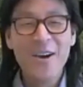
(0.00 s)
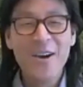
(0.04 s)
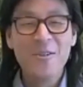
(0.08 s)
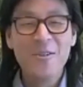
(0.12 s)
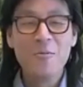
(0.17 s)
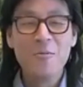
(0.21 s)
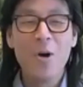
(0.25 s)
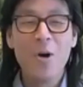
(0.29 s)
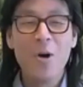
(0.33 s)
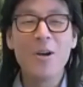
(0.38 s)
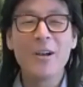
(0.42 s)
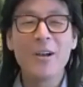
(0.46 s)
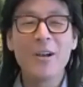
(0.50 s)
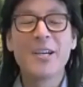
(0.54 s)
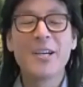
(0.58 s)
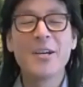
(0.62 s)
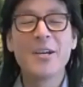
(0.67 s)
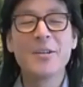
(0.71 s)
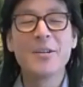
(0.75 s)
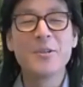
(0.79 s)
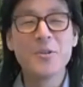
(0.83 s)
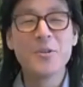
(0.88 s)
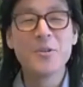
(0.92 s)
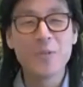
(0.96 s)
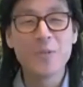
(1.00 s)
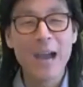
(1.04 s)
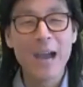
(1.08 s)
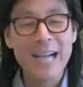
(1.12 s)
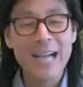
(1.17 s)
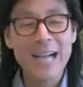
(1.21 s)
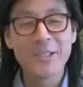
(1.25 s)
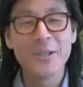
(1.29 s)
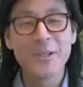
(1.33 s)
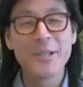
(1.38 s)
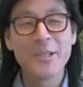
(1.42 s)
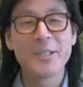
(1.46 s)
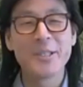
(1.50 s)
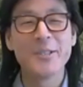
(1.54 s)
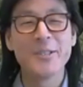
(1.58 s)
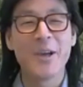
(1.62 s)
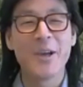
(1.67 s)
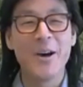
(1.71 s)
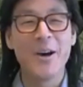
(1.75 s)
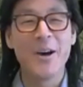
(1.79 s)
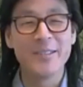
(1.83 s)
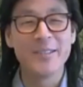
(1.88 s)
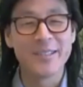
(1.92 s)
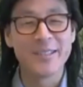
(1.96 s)
Well, congratulations
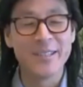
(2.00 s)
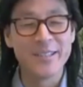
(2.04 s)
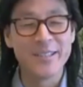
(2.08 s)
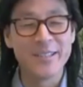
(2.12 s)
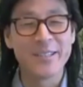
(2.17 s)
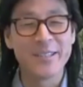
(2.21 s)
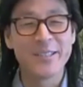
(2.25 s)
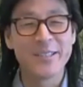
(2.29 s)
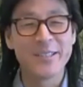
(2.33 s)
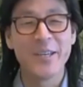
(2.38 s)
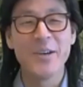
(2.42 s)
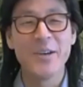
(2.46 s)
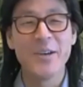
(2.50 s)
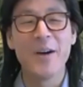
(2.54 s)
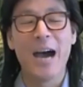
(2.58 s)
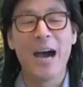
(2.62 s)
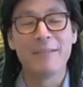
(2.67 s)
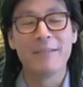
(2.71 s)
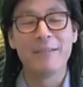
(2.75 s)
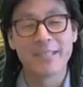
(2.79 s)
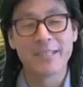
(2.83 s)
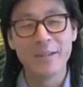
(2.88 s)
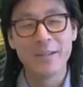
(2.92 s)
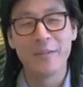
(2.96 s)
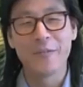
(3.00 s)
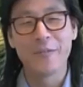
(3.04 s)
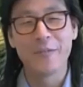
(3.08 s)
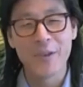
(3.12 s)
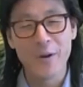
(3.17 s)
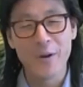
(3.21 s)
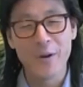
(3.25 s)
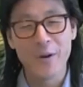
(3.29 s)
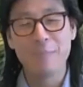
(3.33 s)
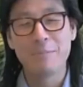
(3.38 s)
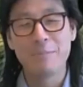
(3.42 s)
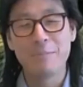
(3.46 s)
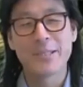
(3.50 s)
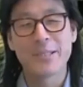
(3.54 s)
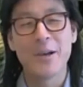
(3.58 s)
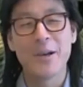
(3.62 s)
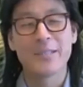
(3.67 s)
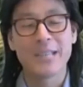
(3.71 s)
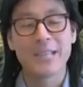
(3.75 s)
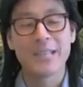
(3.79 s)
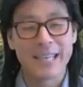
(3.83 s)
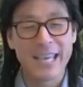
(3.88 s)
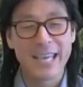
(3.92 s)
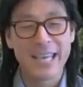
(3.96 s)
on season 2. I've seen a few
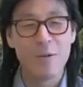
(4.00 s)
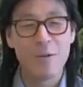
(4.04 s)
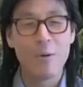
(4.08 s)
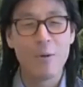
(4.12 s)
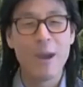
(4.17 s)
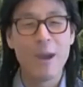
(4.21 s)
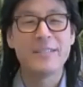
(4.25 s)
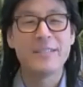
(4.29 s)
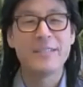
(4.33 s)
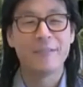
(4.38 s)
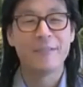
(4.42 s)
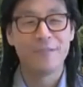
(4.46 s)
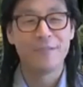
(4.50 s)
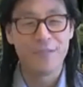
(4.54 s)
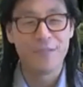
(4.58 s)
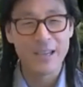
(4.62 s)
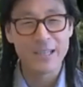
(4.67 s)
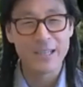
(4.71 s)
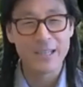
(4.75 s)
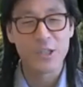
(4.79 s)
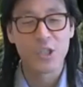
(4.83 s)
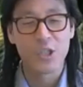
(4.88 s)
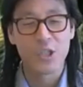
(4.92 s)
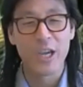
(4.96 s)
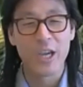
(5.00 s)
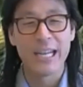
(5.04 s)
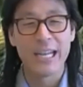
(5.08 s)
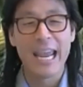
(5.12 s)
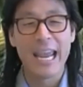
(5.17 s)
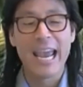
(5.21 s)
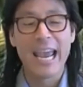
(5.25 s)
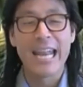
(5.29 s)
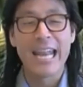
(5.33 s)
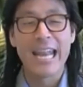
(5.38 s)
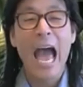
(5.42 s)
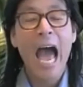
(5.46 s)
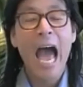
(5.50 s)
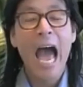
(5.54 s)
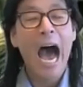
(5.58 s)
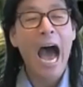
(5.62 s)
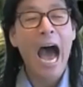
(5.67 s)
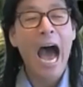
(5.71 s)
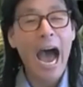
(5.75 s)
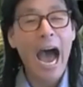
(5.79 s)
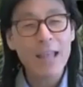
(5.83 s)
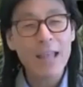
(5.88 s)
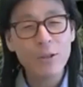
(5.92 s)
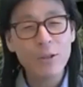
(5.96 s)
episodes. I can't wait to finish it. And
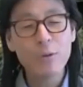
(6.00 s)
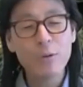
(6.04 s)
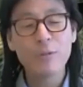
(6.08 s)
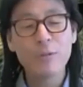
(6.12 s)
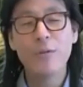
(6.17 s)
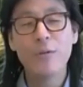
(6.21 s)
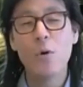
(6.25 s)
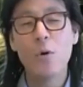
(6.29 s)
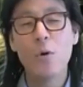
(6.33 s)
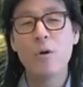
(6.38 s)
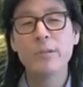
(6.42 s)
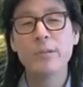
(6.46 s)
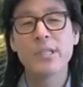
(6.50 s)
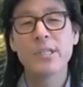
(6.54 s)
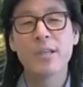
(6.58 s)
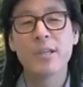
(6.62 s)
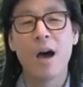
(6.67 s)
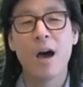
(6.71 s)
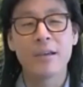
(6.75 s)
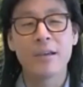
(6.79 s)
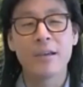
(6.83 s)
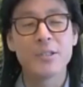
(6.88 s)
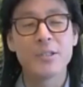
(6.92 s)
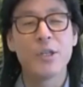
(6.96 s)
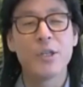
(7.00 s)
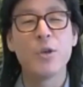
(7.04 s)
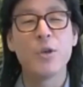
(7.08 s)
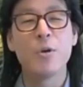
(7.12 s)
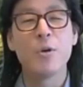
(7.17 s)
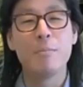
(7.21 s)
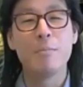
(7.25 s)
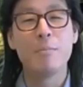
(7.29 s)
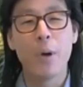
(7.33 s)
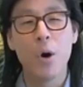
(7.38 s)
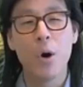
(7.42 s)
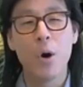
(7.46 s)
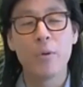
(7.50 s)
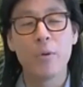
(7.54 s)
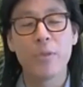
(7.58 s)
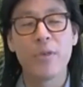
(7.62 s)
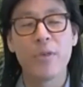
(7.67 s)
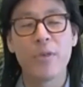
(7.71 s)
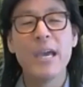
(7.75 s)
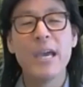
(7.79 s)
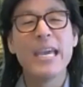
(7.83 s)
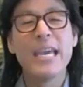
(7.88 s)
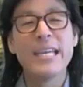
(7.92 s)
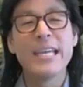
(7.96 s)
I look forward to talking to you
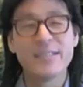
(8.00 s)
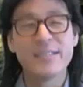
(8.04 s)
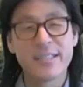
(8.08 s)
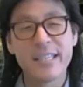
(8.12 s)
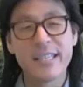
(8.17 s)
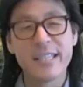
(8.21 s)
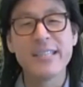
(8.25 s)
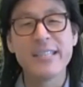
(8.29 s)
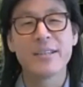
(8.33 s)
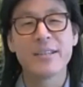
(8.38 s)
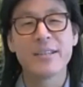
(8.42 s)
both in season